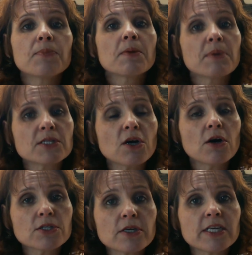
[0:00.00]
But it's
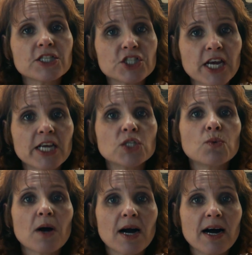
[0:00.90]
also going to change
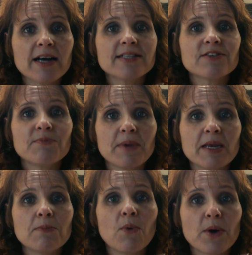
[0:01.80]
what kinds of
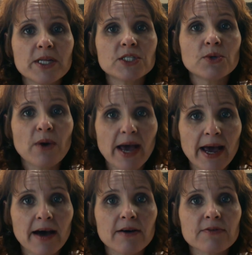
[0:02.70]
main points you
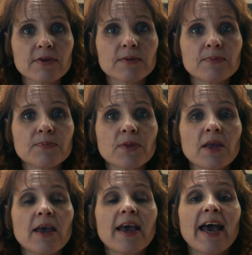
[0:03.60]
have.
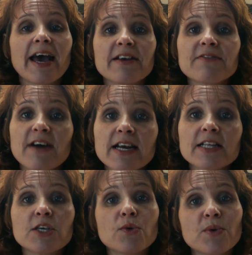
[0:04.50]
And
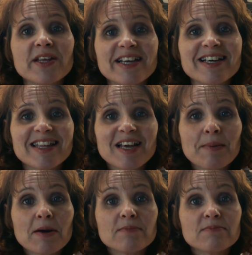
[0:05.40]
finally, you really need to think
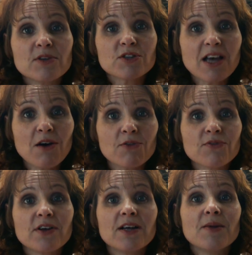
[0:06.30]
about
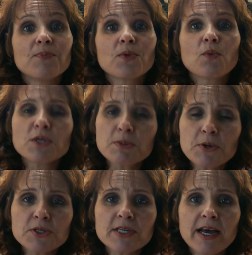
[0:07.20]
yourself. What's your
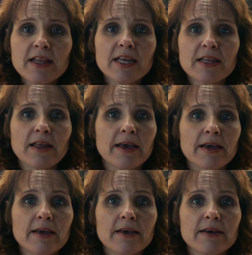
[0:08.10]
personality
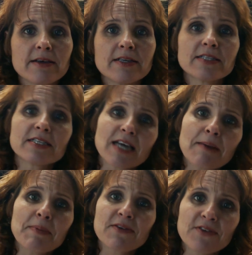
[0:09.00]
like? Does the
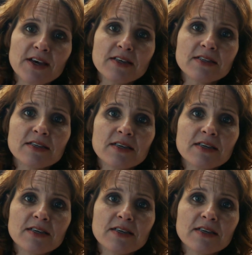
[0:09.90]
topic fit?